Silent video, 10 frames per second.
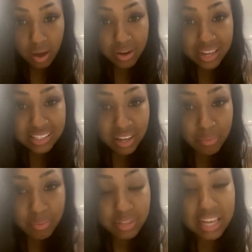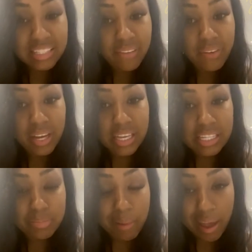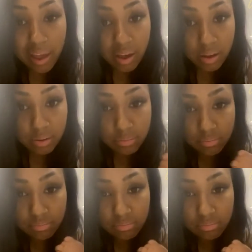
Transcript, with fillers: oh that's some that's some fucking spam.